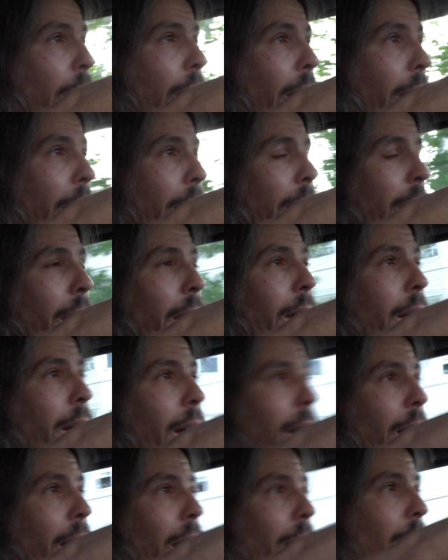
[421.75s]

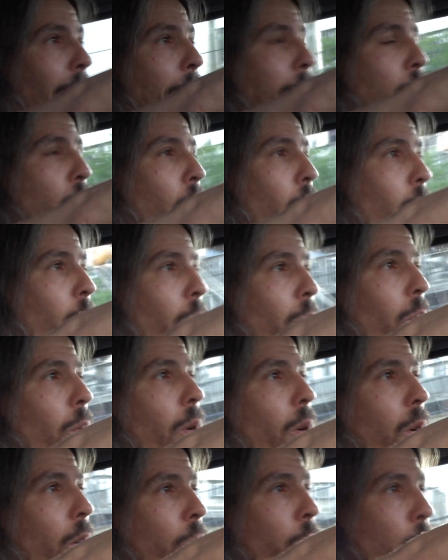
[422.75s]
I'm so
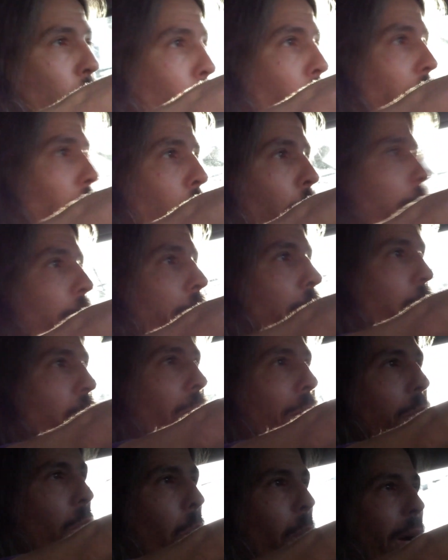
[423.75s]
annoyed over this. You
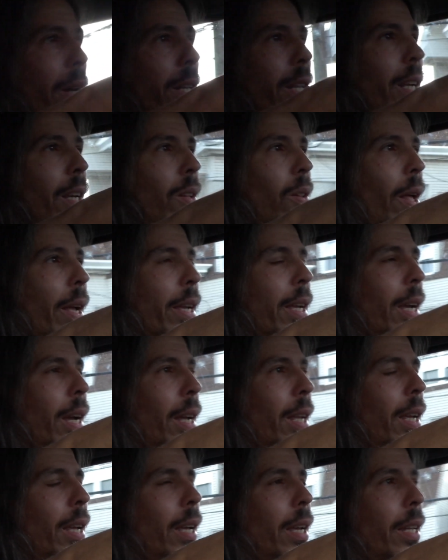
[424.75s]
have no idea. Like,
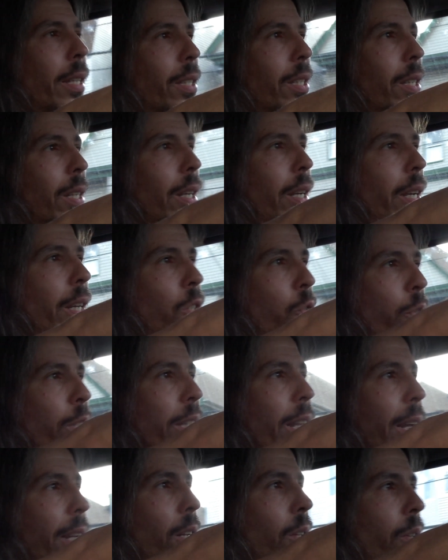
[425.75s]
it's
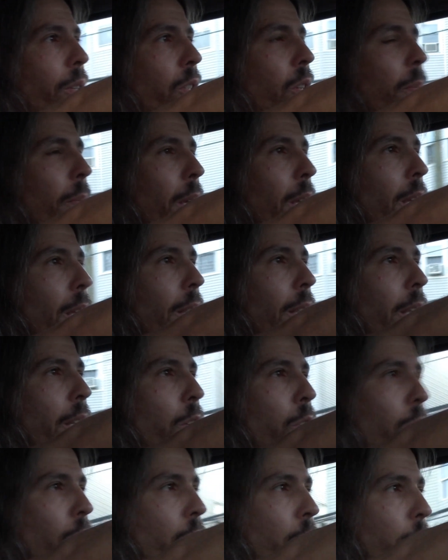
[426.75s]
ridiculous to me that
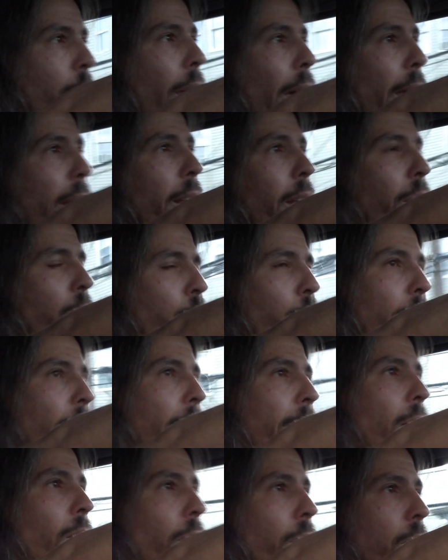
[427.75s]
you could do that. It's
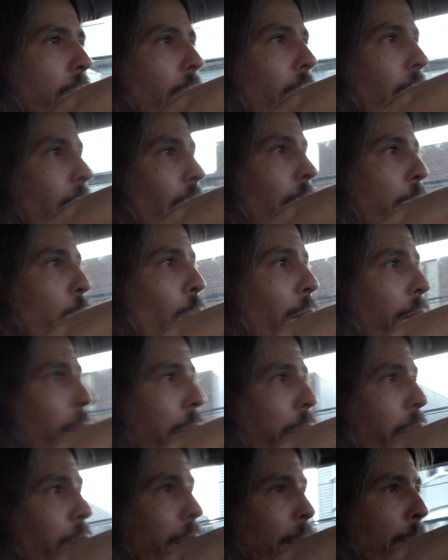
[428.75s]
ridiculous. If you have a
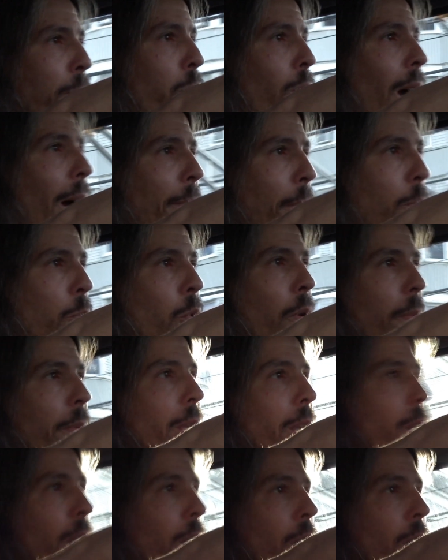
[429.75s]
freaking problem with me,